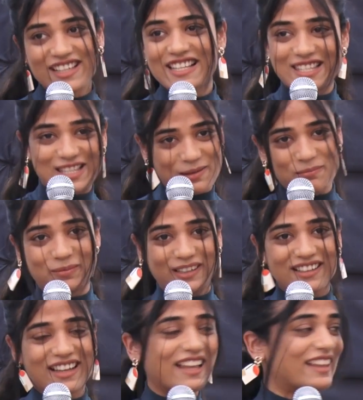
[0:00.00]
Simple.
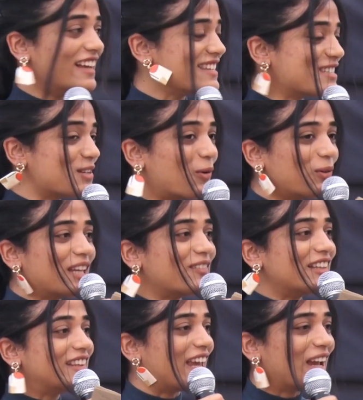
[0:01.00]
Don't
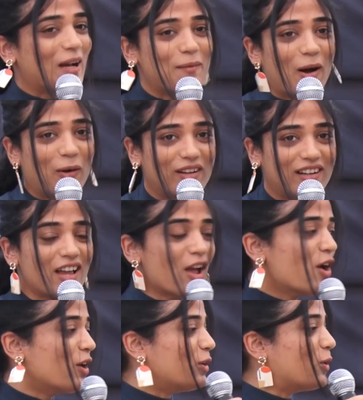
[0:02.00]
even think about it.
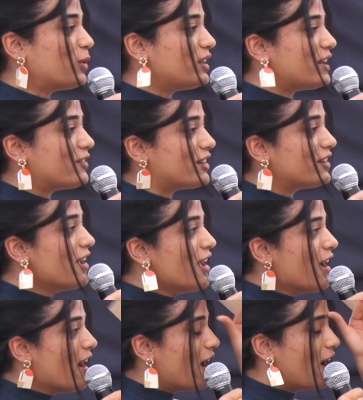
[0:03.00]
Don't even
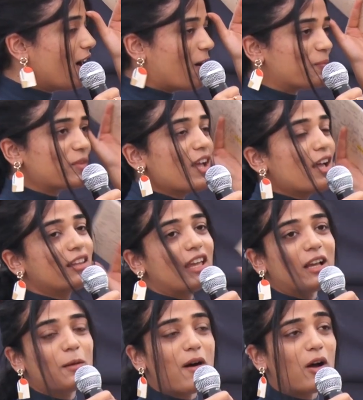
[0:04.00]

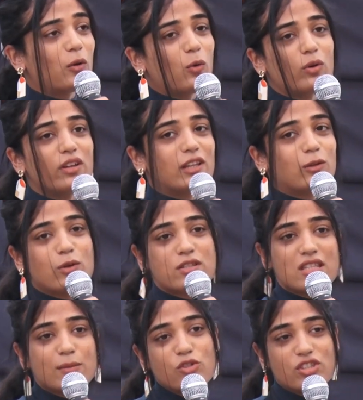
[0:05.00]
think about, oh, ye to
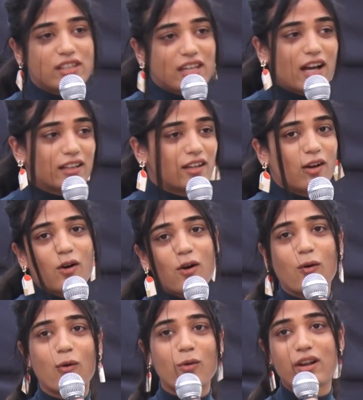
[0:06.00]
isne mujhe diya tha,
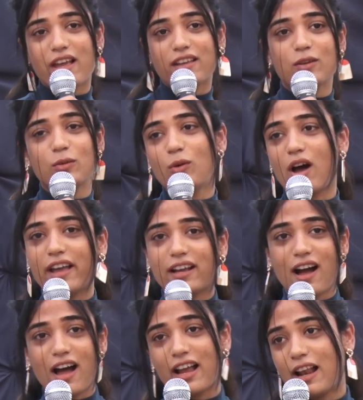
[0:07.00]
oh, like,
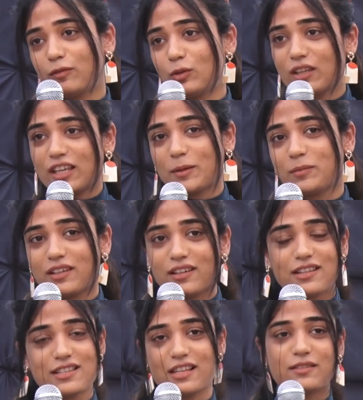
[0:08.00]
I have to keep
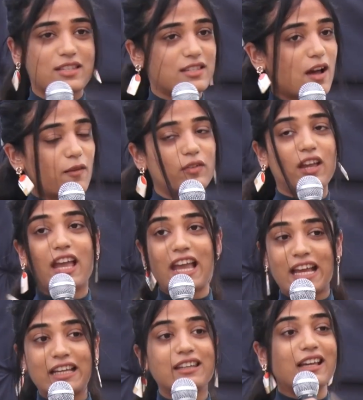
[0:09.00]
this and stuff.
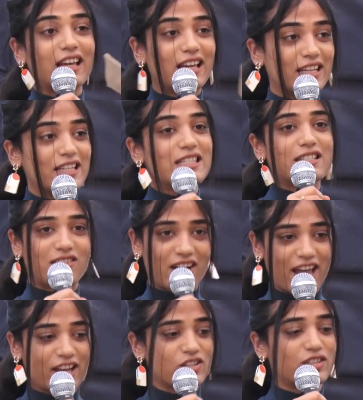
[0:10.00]
It is
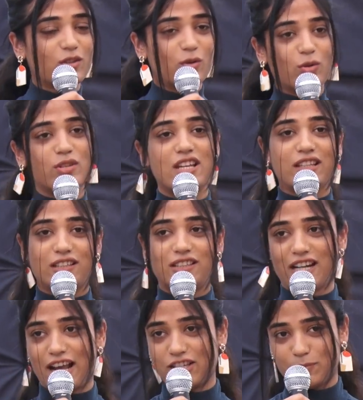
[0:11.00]
trash. It goes in the
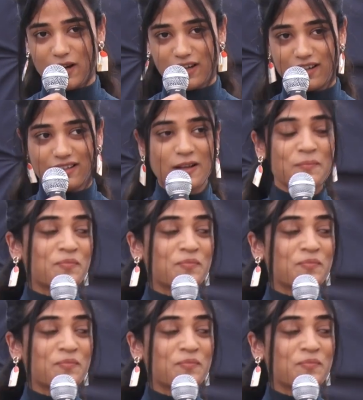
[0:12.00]
trash bucket.